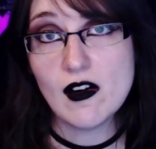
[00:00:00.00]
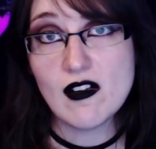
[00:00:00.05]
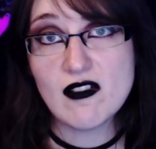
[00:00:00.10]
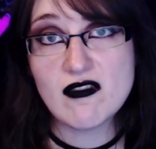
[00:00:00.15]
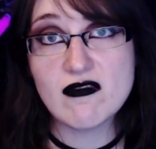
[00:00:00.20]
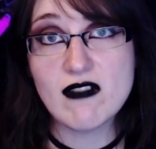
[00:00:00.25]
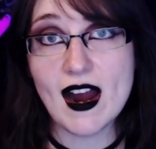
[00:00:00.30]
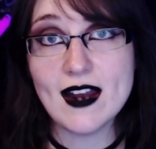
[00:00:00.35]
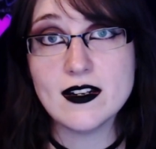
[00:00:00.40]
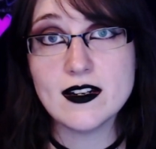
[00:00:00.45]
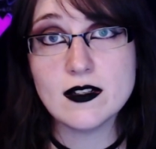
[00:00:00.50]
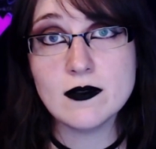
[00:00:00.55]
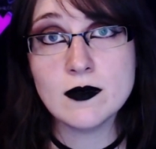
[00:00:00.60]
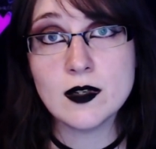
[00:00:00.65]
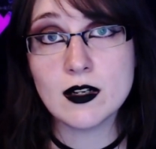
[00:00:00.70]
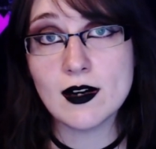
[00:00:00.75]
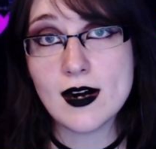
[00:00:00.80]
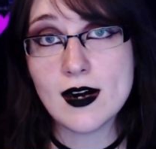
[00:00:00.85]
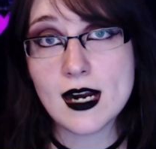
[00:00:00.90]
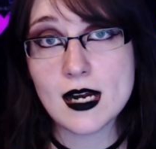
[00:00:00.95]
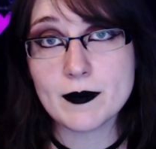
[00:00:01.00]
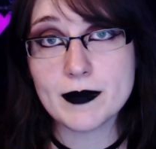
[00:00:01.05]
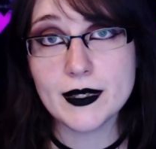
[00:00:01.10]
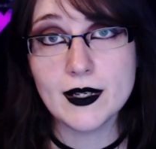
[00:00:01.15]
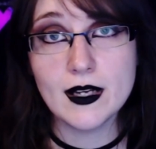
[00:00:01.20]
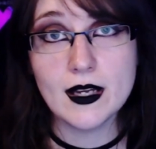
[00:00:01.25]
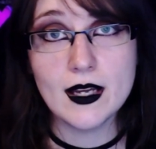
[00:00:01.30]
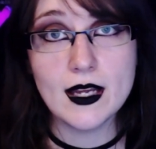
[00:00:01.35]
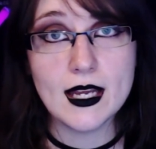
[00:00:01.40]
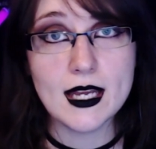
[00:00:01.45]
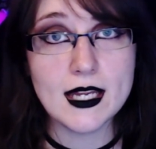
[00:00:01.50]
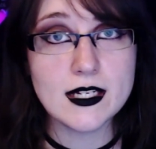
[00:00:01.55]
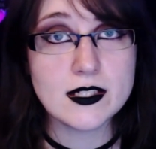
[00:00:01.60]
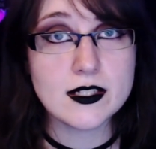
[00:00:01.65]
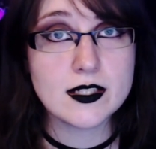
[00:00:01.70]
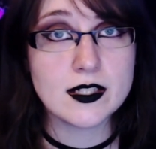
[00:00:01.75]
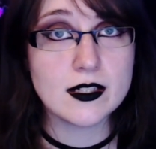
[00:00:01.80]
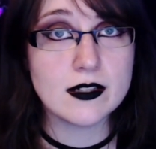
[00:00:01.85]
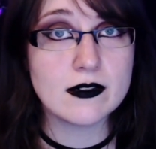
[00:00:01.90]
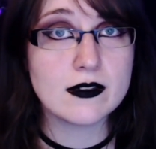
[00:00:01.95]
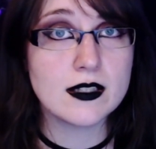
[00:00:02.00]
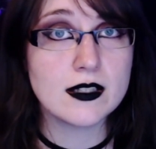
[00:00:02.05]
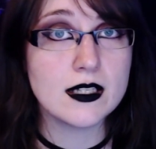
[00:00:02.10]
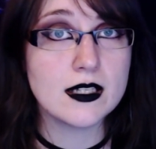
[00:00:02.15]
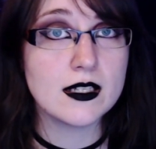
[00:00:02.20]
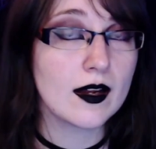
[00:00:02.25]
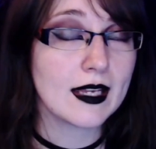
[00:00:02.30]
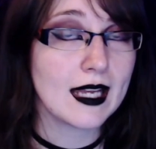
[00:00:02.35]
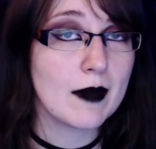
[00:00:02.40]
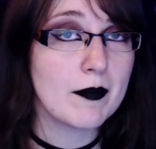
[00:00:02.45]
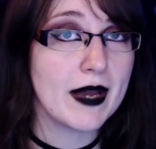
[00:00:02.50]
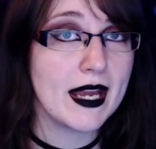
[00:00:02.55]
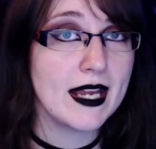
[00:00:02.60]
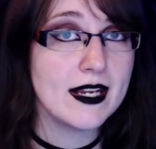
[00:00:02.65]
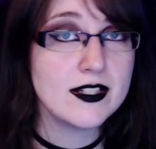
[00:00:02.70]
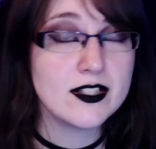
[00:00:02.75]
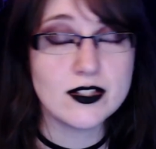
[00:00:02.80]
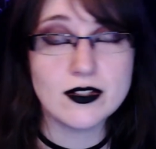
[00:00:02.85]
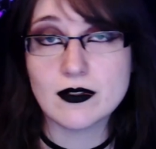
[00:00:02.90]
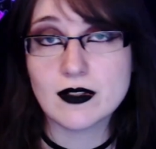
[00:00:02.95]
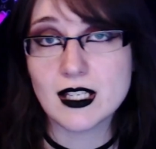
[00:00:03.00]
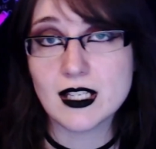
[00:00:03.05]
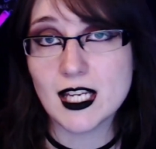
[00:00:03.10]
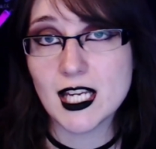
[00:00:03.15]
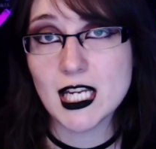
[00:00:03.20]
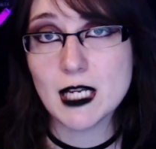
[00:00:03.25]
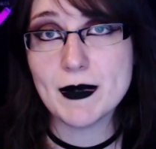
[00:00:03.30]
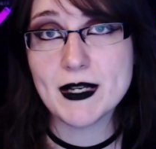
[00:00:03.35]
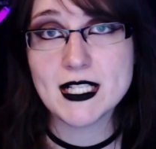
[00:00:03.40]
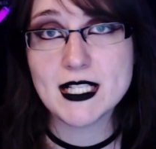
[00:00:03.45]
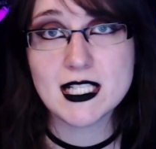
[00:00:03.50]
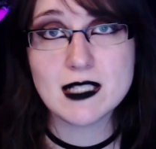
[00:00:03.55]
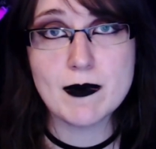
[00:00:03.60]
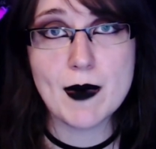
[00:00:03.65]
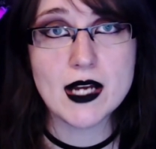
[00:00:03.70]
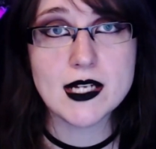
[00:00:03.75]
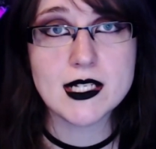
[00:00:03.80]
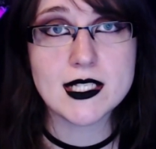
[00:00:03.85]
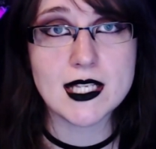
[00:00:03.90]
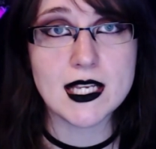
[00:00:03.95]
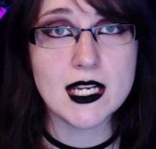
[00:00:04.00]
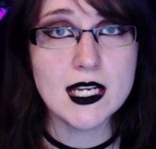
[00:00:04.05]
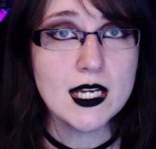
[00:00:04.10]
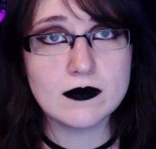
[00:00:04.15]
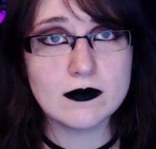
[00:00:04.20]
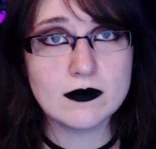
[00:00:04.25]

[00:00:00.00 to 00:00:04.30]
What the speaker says: random crap into the campaign to keep it spicy.